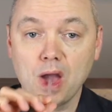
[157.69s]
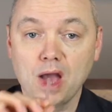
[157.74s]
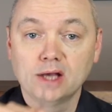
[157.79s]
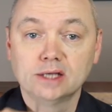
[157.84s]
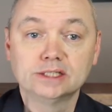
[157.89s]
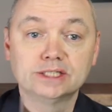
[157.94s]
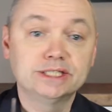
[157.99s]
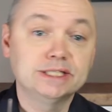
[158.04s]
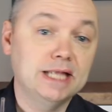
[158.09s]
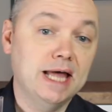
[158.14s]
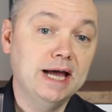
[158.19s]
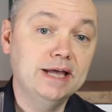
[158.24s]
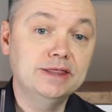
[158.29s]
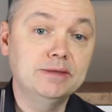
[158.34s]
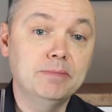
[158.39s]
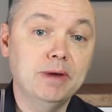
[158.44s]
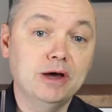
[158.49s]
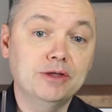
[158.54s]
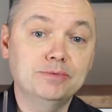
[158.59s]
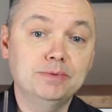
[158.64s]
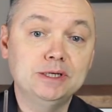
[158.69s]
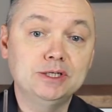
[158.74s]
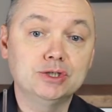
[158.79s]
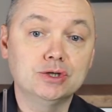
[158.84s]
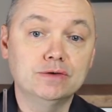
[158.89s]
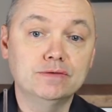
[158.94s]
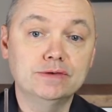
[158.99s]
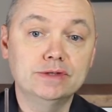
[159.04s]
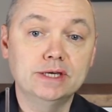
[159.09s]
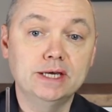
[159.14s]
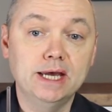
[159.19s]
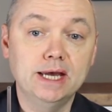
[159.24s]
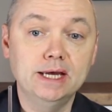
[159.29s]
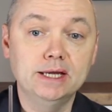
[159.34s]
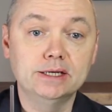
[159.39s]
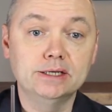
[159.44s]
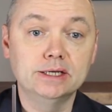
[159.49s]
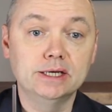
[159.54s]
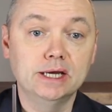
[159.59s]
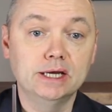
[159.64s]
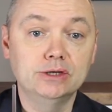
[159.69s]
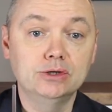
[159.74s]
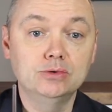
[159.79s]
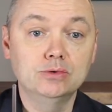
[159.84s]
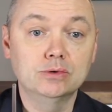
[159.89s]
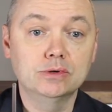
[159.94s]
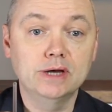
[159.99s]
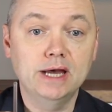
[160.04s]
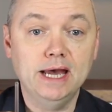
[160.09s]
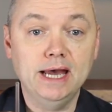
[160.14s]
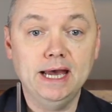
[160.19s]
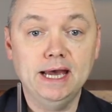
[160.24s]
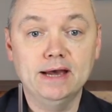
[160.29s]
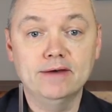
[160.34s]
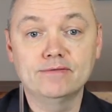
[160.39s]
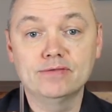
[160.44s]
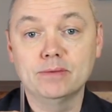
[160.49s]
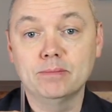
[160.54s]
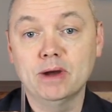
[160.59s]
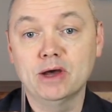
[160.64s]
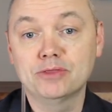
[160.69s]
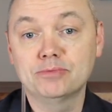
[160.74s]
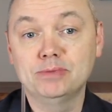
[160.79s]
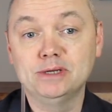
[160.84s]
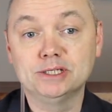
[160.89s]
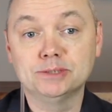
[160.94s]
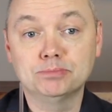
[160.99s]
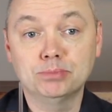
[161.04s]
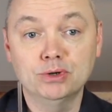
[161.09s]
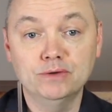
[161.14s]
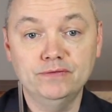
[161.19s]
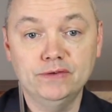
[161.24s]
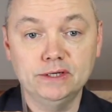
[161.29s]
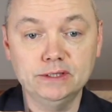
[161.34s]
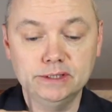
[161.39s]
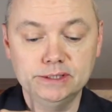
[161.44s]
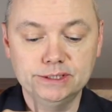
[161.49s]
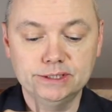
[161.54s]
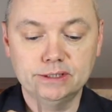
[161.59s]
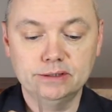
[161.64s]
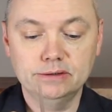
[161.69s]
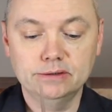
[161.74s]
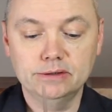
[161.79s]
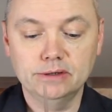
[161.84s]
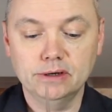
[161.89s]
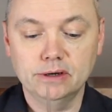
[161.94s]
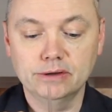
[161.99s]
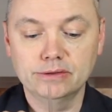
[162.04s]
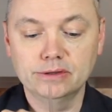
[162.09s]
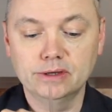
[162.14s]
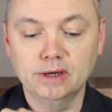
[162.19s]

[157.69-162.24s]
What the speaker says: slide the mouthpiece over the end and you will have the mouthpiece perfectly centered on the